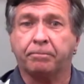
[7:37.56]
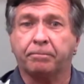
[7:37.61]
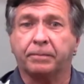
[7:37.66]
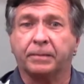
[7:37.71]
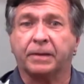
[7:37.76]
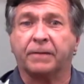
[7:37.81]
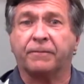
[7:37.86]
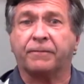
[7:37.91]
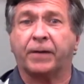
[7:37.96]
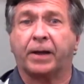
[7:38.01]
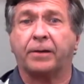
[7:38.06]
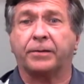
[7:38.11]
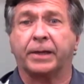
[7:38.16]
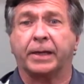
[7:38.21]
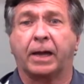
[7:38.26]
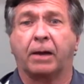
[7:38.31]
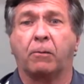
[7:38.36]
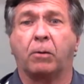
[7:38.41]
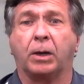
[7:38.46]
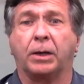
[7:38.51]
The final
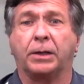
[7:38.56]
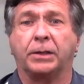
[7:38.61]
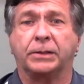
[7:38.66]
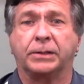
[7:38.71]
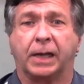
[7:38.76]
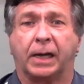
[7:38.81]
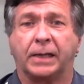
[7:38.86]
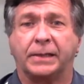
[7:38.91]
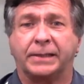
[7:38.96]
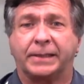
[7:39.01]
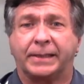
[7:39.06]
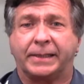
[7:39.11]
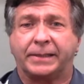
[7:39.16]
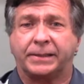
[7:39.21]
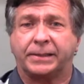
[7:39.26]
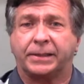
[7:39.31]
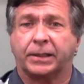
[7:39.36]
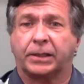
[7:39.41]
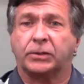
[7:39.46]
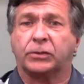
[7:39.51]
thing I want to discuss is
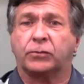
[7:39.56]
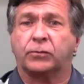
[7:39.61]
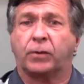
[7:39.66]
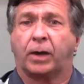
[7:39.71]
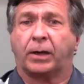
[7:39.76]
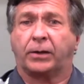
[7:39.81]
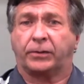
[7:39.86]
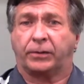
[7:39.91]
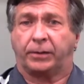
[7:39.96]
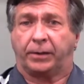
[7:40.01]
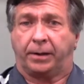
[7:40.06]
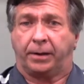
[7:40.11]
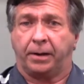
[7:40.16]
the construction.